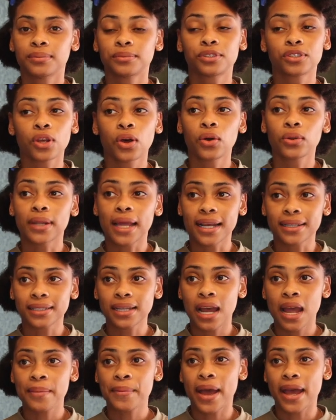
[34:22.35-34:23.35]
So last
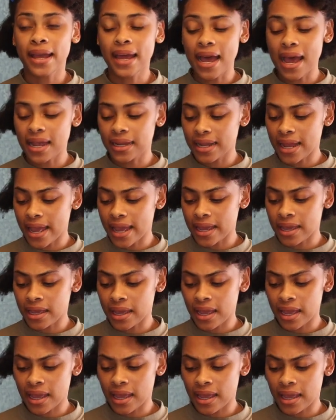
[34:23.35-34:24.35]
time I got like
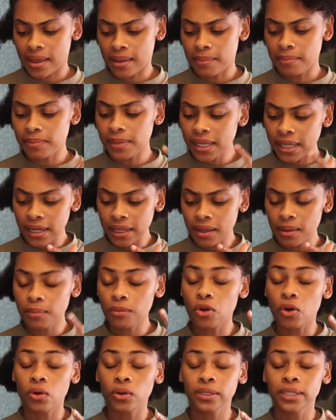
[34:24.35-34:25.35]
a
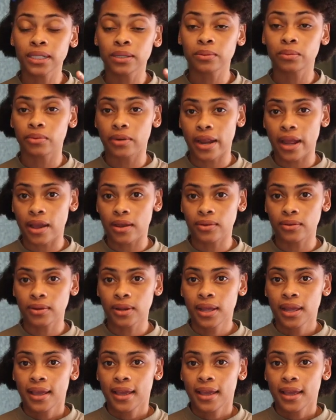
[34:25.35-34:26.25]
medium golden brown,